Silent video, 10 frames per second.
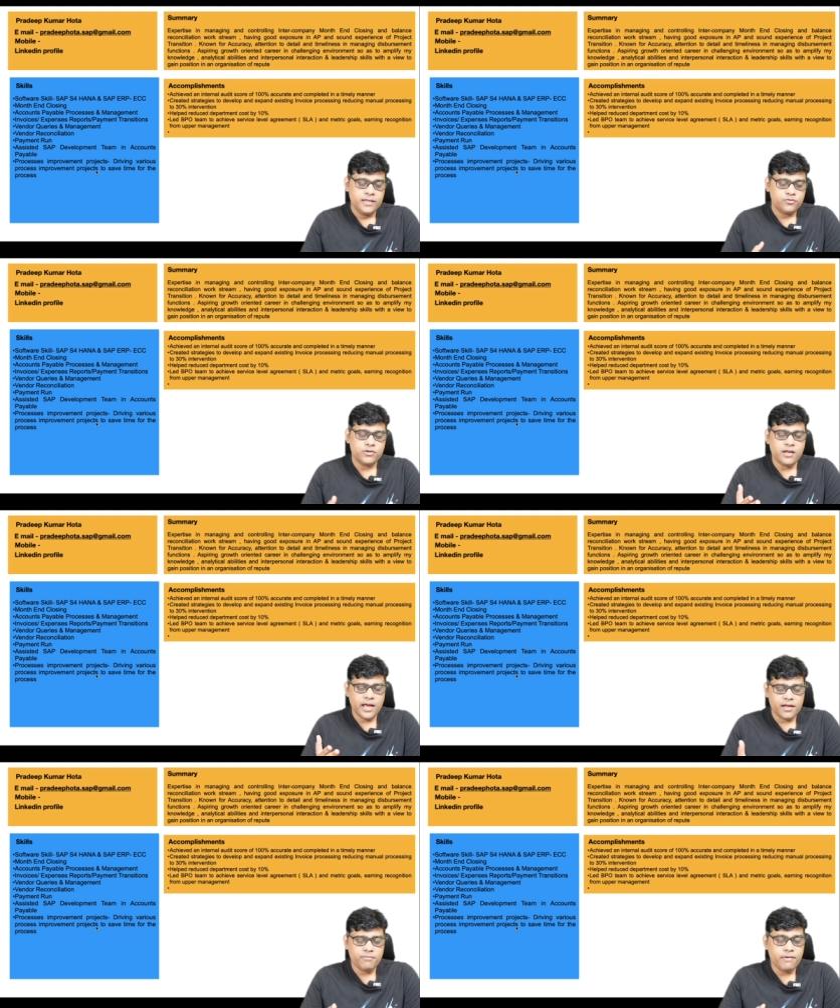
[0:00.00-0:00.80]
So here
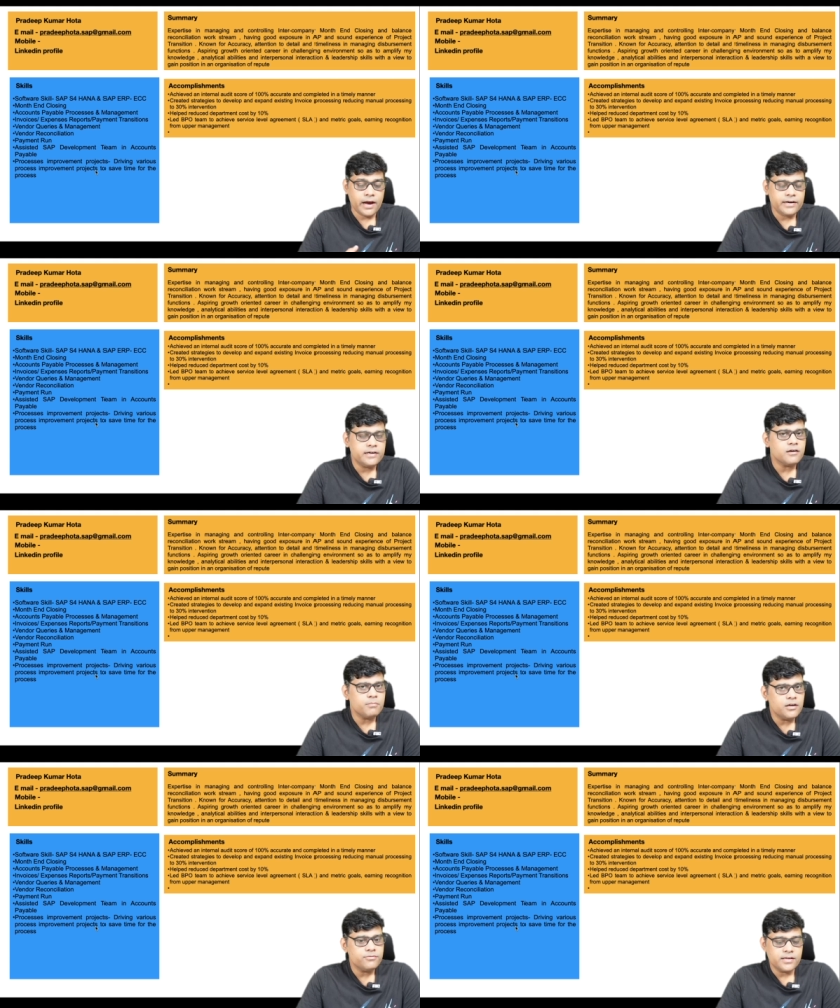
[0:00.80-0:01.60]
I have added
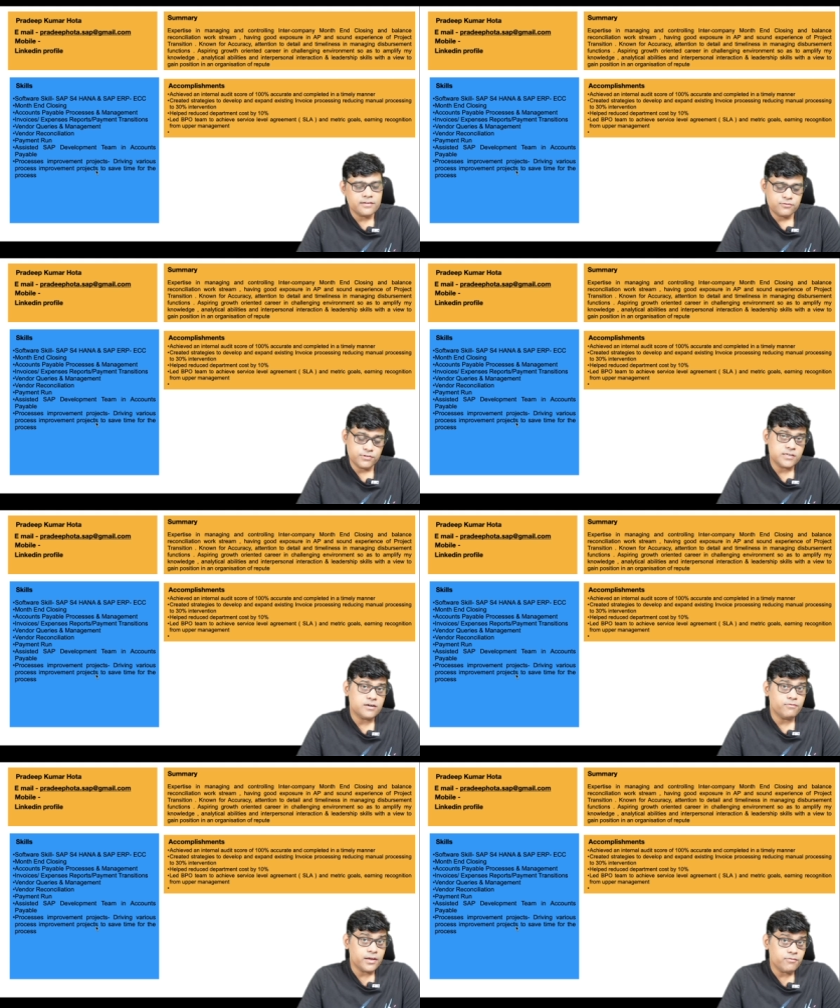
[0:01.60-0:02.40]
couple of things which
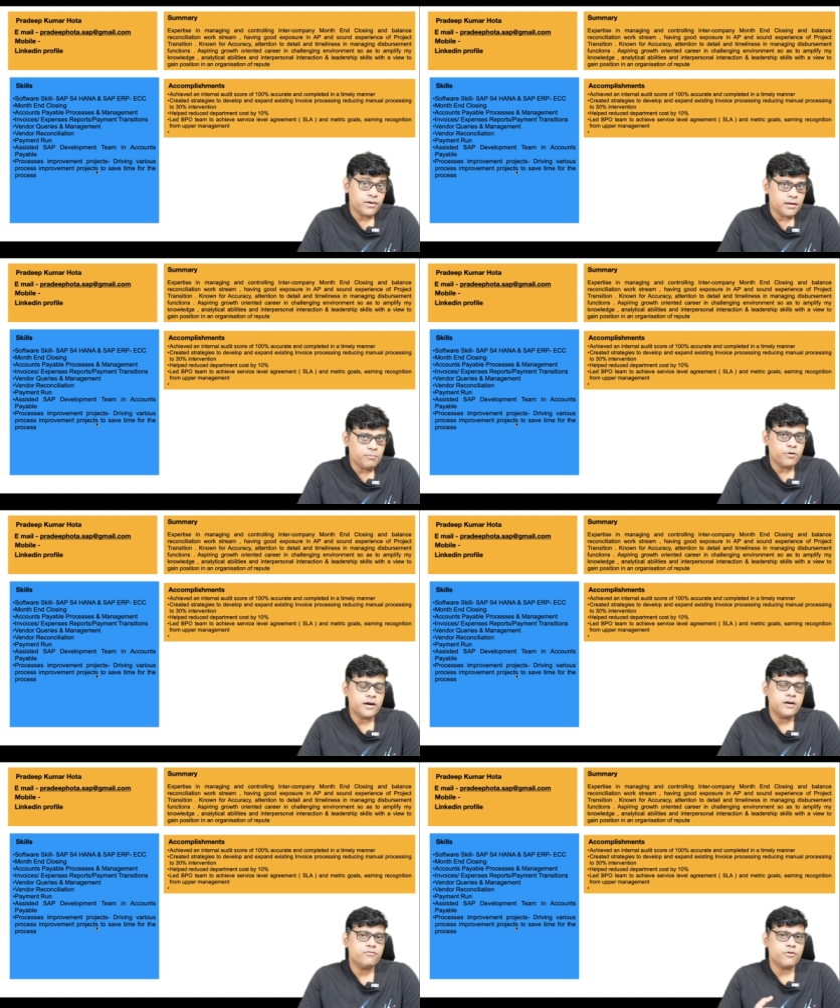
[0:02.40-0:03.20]
are very, very
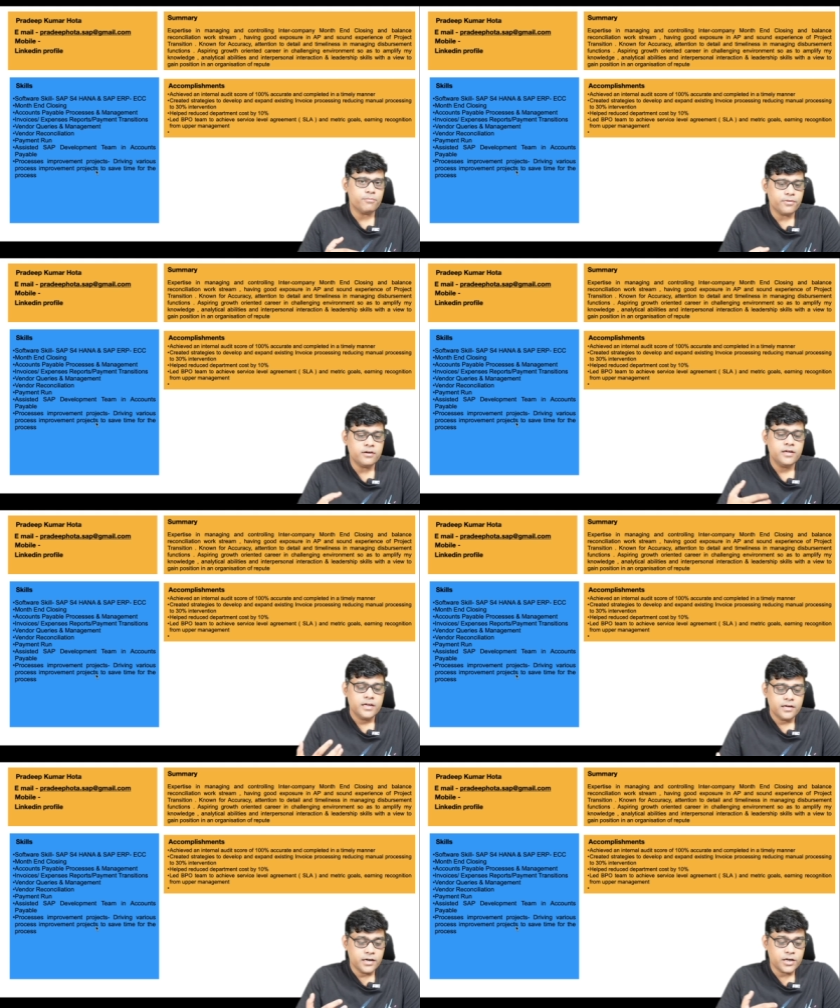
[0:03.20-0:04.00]
important from the
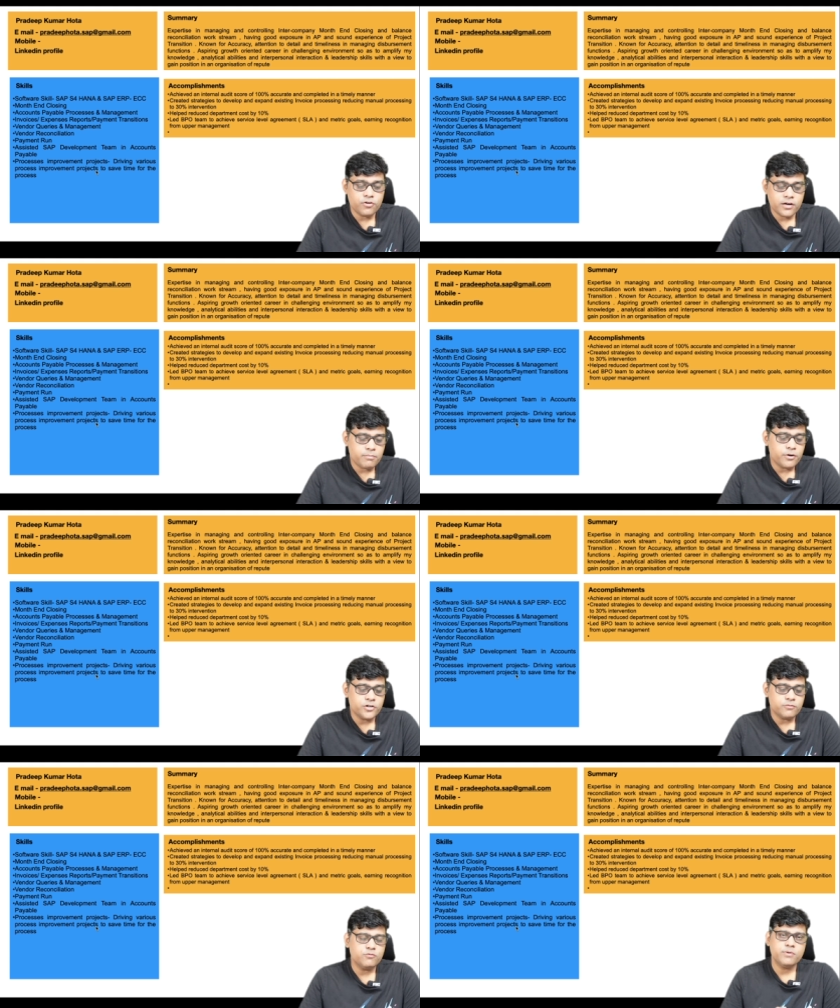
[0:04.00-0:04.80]
recruiter
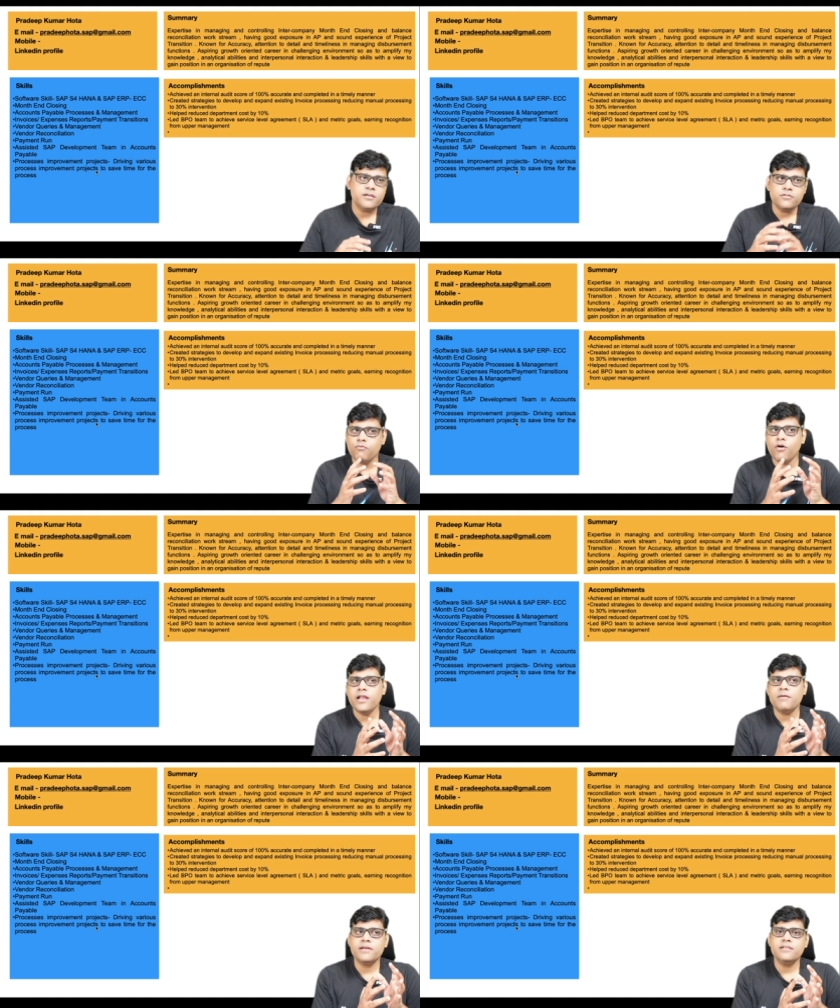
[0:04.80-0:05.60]
point of view, because
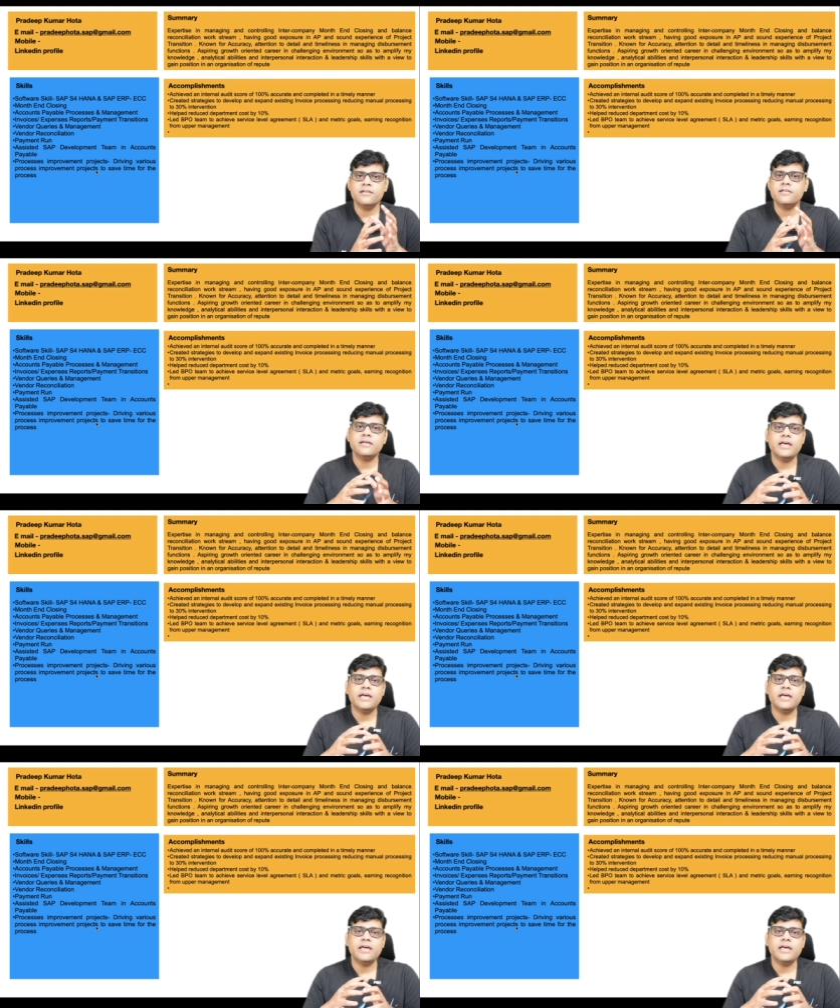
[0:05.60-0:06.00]
what happened, the